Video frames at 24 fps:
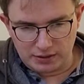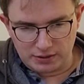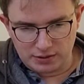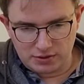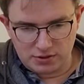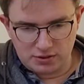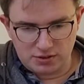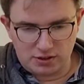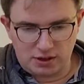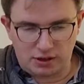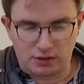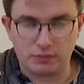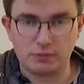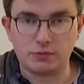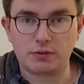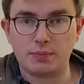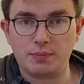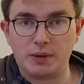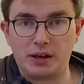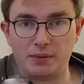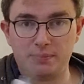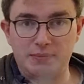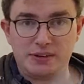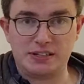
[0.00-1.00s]
So
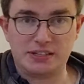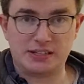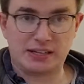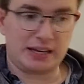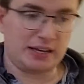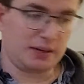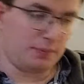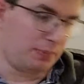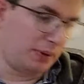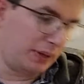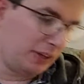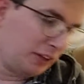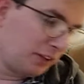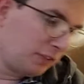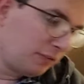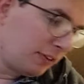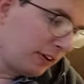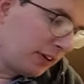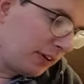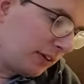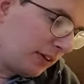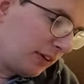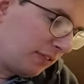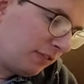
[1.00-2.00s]
remind me to keep it if
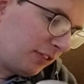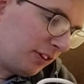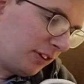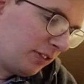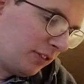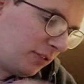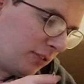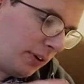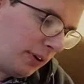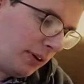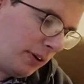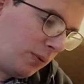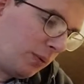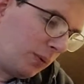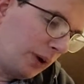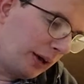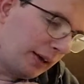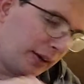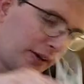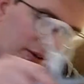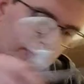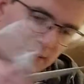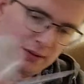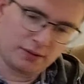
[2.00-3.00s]
I throw it
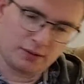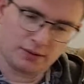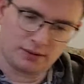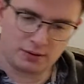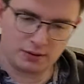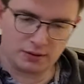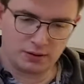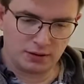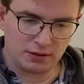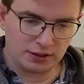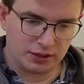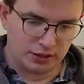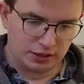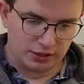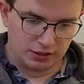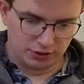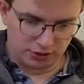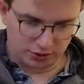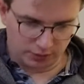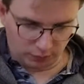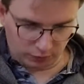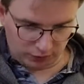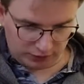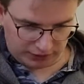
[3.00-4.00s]
away.
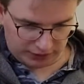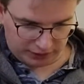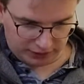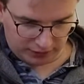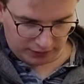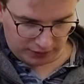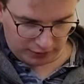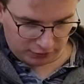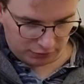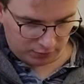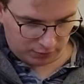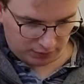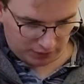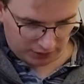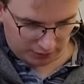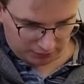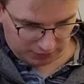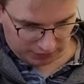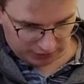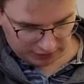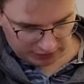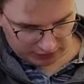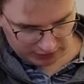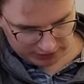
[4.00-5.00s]
Someone out there remind
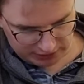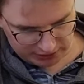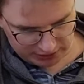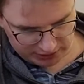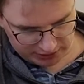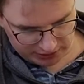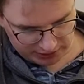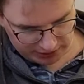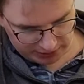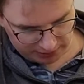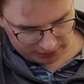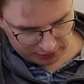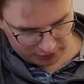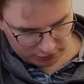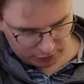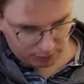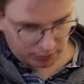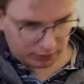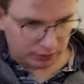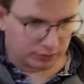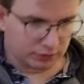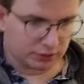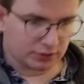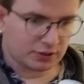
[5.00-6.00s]
me that I need to keep this
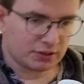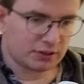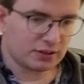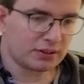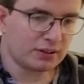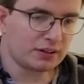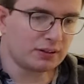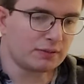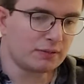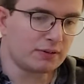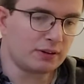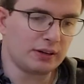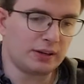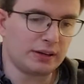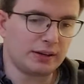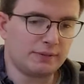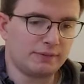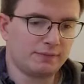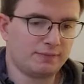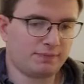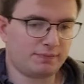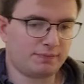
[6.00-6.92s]
box. Right.